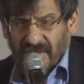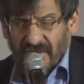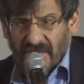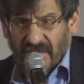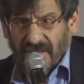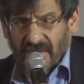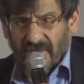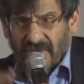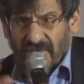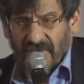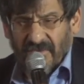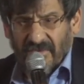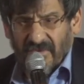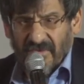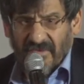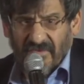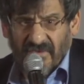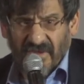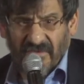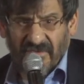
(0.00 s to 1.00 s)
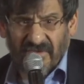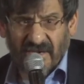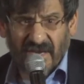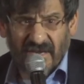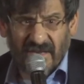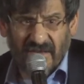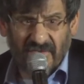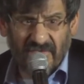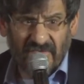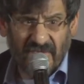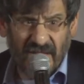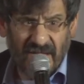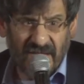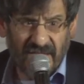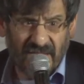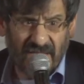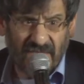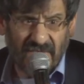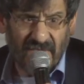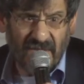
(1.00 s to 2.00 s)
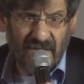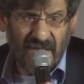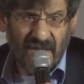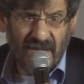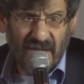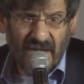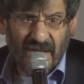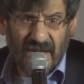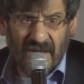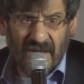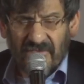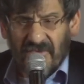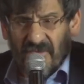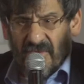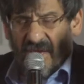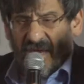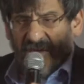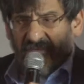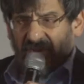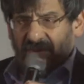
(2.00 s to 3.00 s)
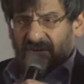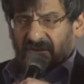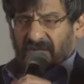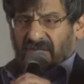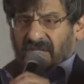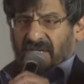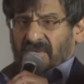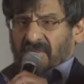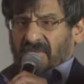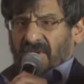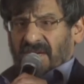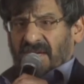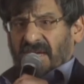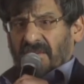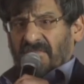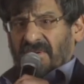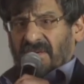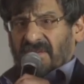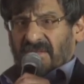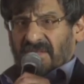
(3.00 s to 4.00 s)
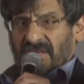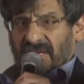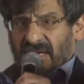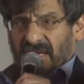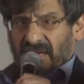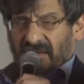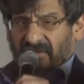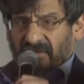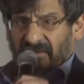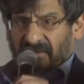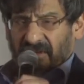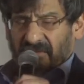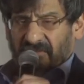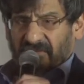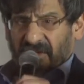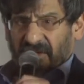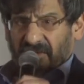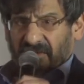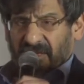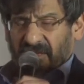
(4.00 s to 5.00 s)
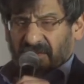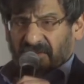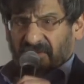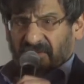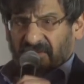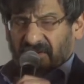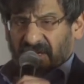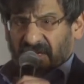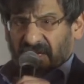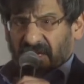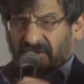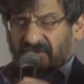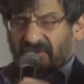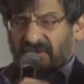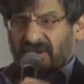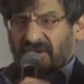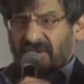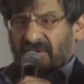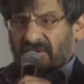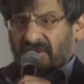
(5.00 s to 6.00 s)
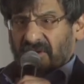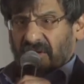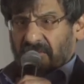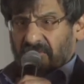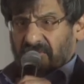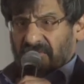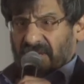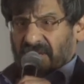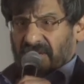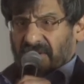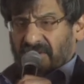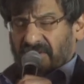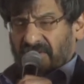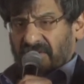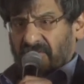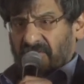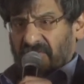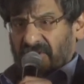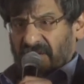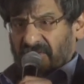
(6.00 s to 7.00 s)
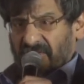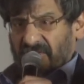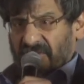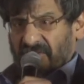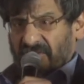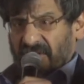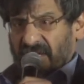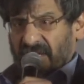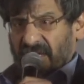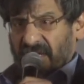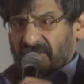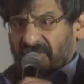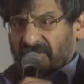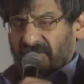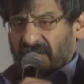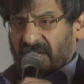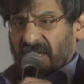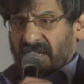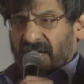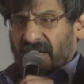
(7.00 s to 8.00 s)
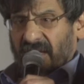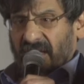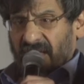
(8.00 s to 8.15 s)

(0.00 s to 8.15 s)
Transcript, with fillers: you know, there were all sorts of extraneous factors if you have a look at what happened to the ANC vote in this election and you compare it to the previous election,